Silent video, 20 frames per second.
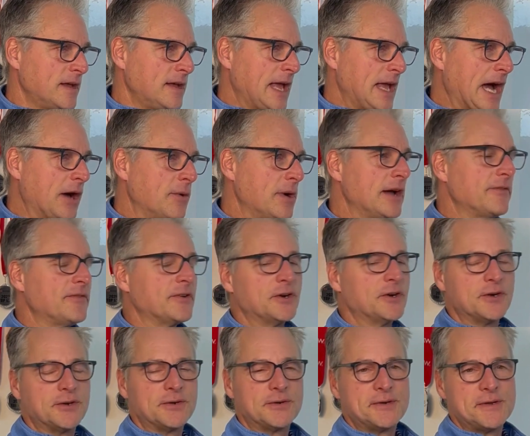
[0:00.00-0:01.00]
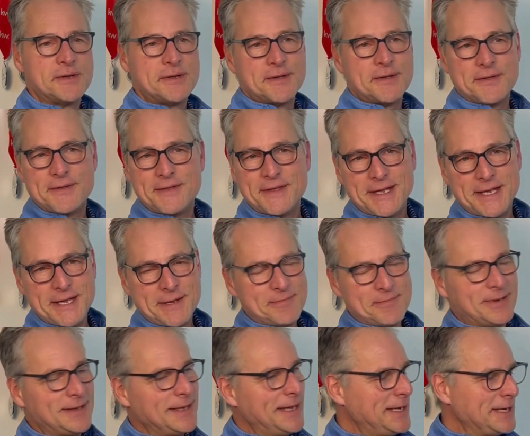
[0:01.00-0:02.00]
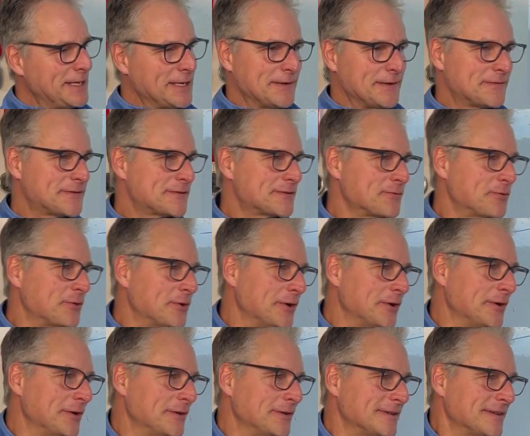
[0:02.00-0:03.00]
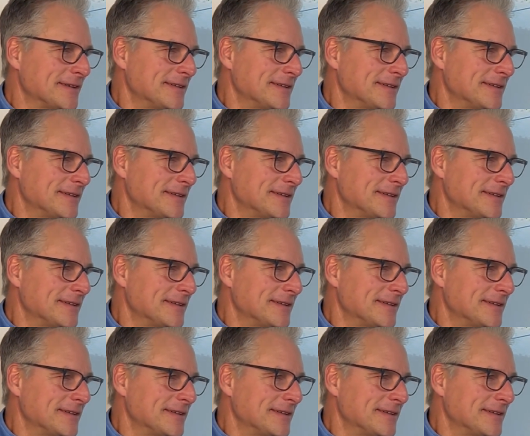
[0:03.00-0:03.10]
However, the plaintiffs were